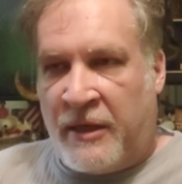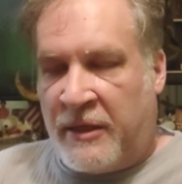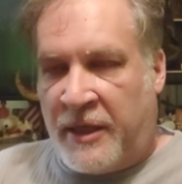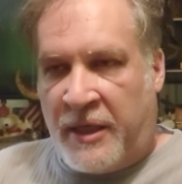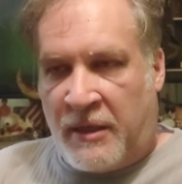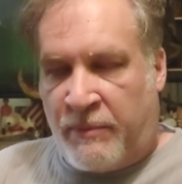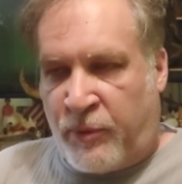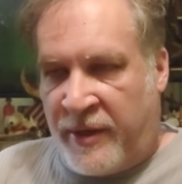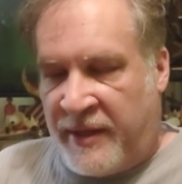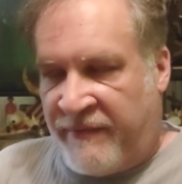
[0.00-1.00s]
You could hear her
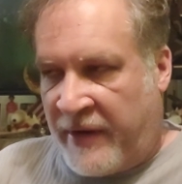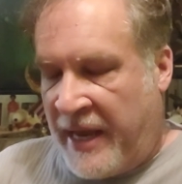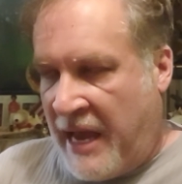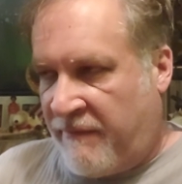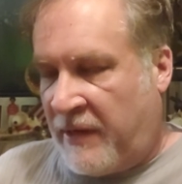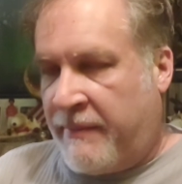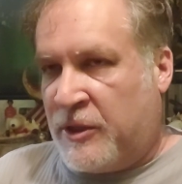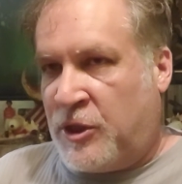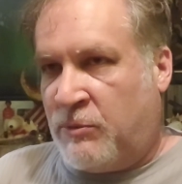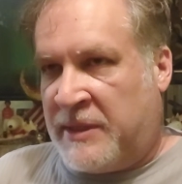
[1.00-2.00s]
breathing very heavily,
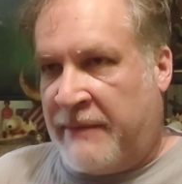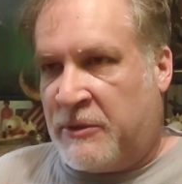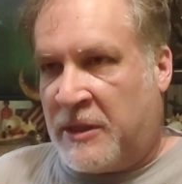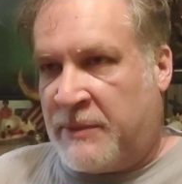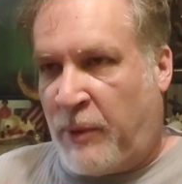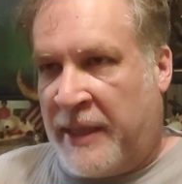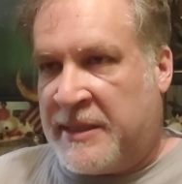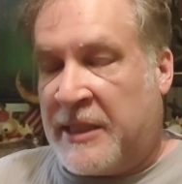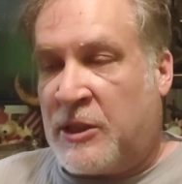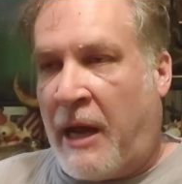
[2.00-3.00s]
but she was able to express that.